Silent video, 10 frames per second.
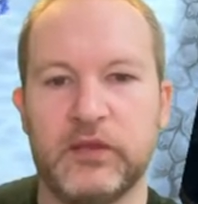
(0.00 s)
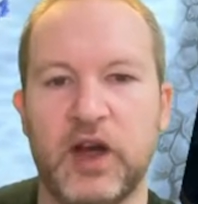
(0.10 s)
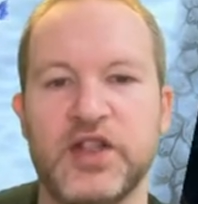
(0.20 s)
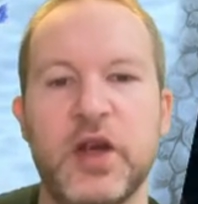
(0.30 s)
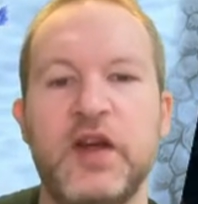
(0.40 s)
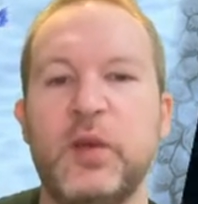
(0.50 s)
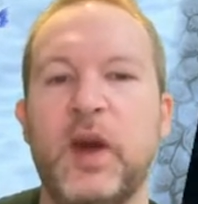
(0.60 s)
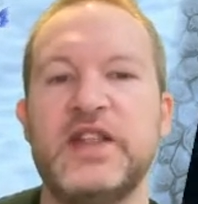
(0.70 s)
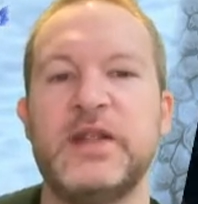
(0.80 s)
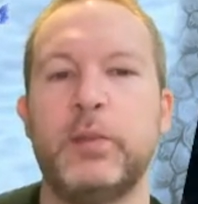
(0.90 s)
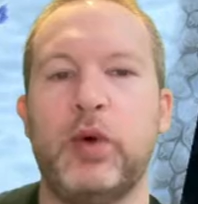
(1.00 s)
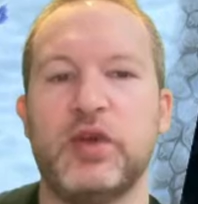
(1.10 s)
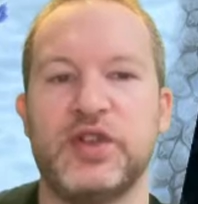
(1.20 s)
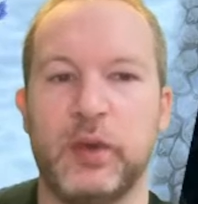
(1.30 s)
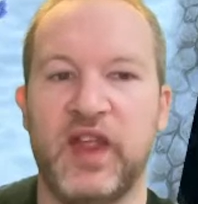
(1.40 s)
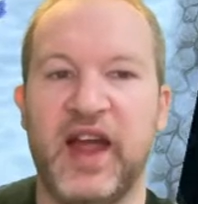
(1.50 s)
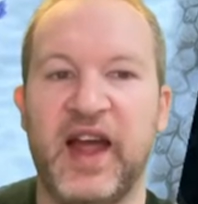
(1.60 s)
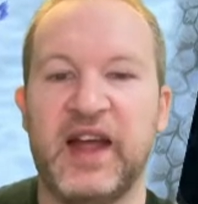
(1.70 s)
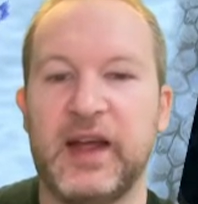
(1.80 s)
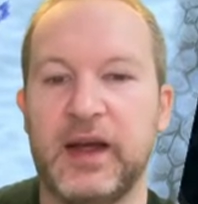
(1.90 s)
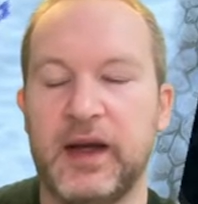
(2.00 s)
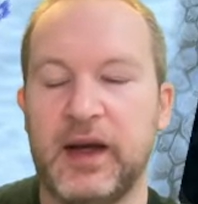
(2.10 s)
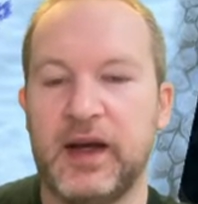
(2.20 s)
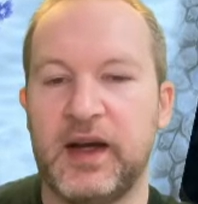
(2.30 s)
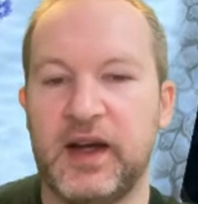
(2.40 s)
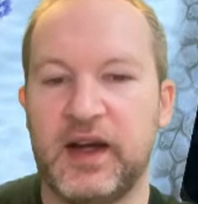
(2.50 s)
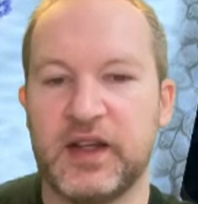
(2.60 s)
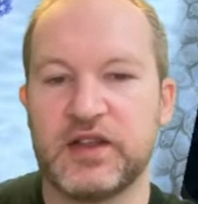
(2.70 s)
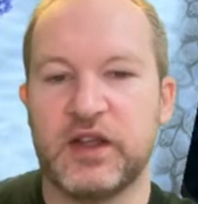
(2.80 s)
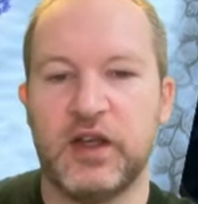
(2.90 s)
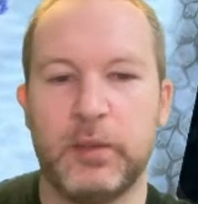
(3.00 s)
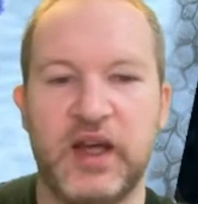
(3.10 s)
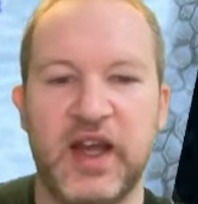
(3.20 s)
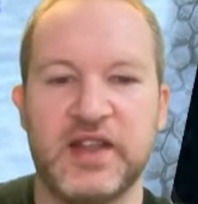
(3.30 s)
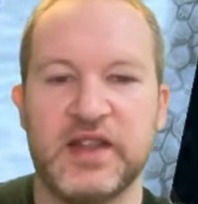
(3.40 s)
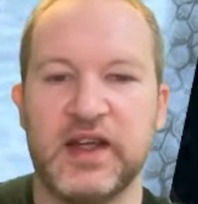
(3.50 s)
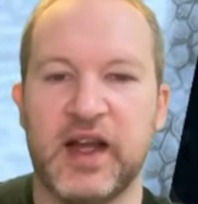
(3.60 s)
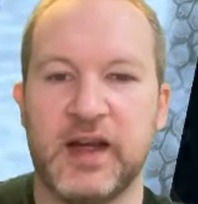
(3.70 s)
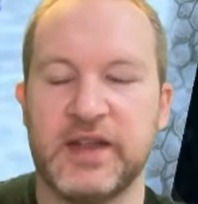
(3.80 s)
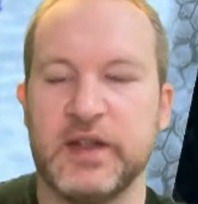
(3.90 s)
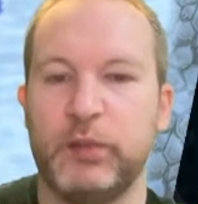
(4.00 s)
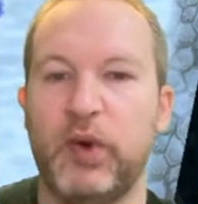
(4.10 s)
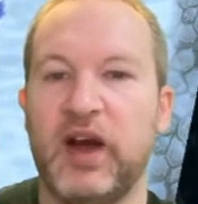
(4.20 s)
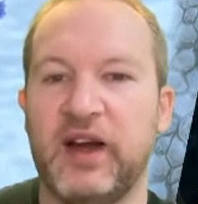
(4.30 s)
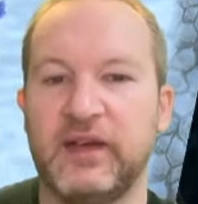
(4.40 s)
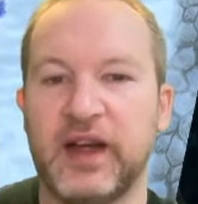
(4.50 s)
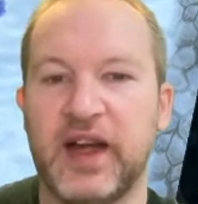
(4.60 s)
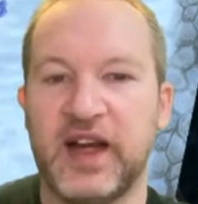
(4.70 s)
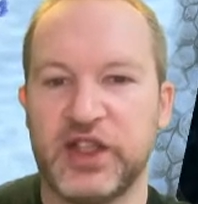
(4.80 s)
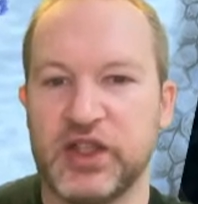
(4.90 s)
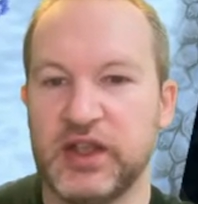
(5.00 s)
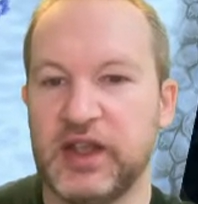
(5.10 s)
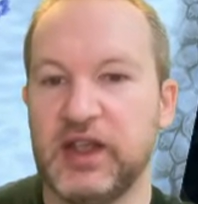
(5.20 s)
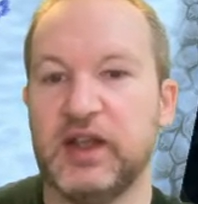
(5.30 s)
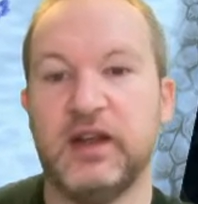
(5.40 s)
I totally wasted Portal there because I could have been hasting allies in, but actually